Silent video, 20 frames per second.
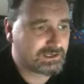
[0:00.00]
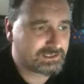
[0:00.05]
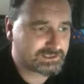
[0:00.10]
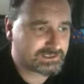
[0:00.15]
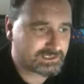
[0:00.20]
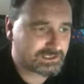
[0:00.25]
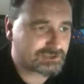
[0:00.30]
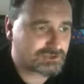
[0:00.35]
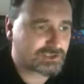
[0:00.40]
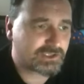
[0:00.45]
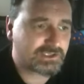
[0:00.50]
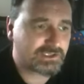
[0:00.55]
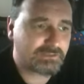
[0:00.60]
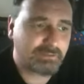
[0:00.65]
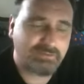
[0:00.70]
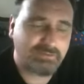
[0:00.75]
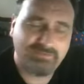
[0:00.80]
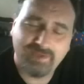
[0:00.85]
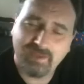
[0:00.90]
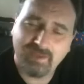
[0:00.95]
as they try to
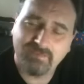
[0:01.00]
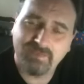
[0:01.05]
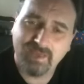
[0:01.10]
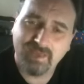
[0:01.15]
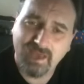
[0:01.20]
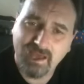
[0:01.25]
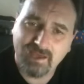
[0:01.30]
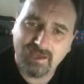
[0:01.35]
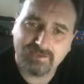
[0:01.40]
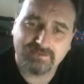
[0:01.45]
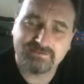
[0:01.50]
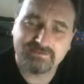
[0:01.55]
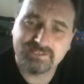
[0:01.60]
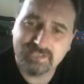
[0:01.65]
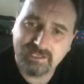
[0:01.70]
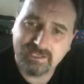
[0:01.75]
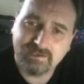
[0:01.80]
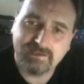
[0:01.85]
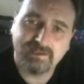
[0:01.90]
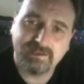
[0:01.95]
perfect the art of
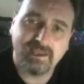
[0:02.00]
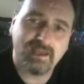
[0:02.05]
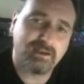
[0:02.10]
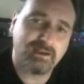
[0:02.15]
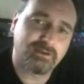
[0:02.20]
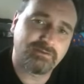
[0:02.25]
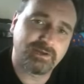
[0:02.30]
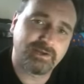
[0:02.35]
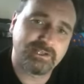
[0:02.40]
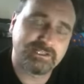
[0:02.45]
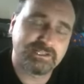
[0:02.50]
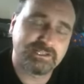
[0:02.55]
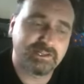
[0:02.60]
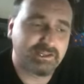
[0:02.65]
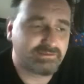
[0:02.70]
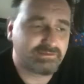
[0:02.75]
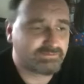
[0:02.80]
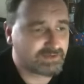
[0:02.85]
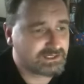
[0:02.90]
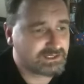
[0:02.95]
subtly colourising
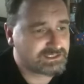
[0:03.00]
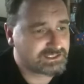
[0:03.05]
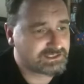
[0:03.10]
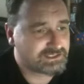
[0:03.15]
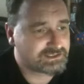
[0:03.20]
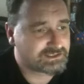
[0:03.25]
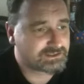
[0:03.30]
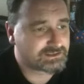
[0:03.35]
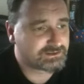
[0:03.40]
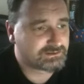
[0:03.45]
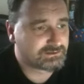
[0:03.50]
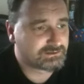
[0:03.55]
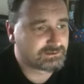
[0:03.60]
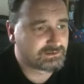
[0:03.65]
their faces.